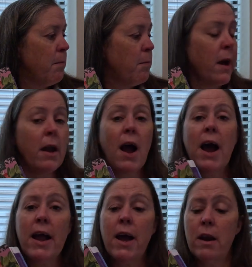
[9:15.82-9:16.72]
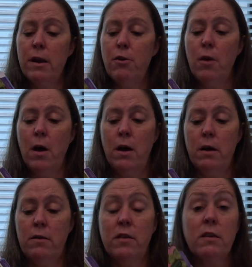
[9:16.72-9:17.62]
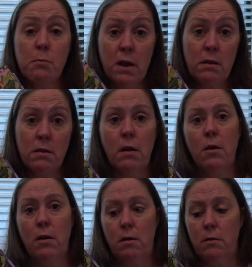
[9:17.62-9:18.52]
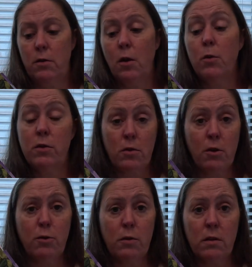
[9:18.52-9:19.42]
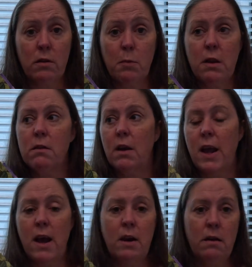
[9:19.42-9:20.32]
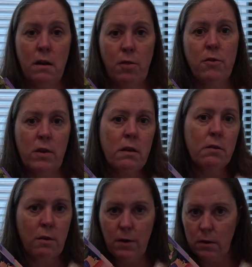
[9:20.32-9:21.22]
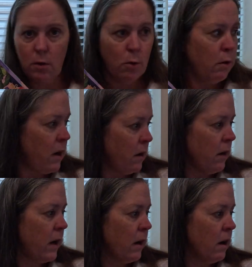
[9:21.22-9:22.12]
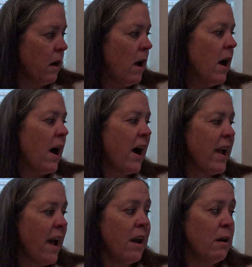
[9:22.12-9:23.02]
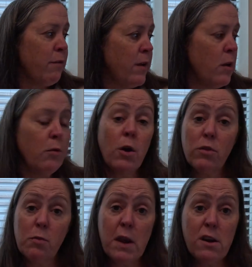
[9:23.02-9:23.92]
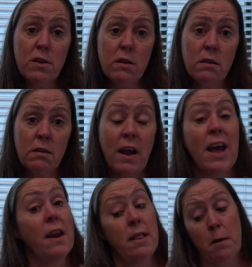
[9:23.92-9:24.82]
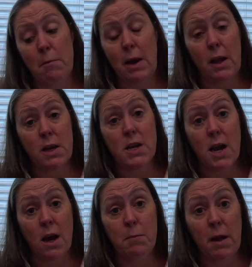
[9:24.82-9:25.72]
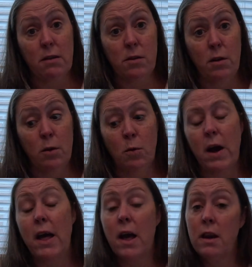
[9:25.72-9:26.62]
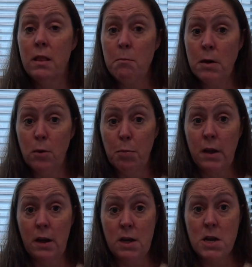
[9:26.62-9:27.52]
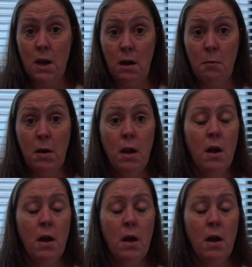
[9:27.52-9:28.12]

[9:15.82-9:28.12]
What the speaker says: But I added 6 months, so it starts with 6 months, and I added another 6, so I've got the whole year in here. I added a few notes pages. I added that meeting tab, that's new. I added the meal planning tab.